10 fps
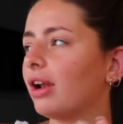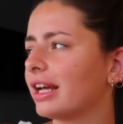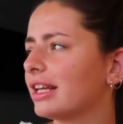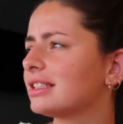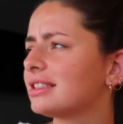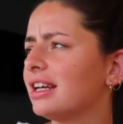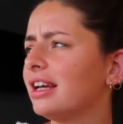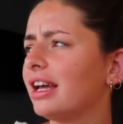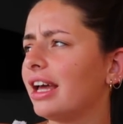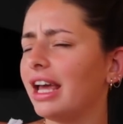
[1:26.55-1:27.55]
Like, it's
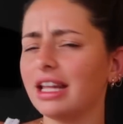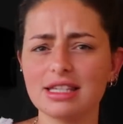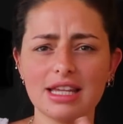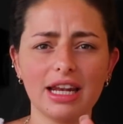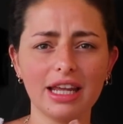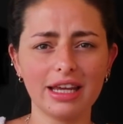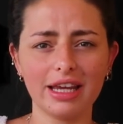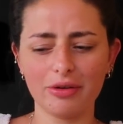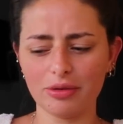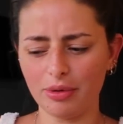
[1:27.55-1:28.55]
insane heat
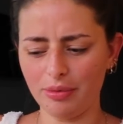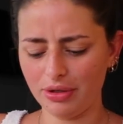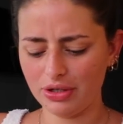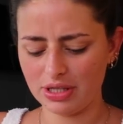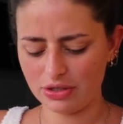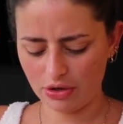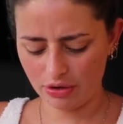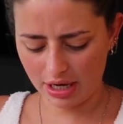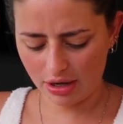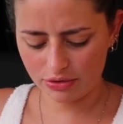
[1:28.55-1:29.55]
here at the moment because there's
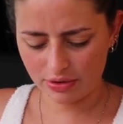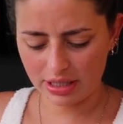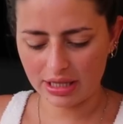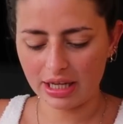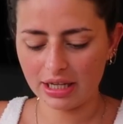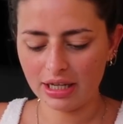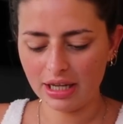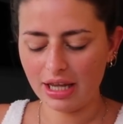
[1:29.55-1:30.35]
no clouds or anything.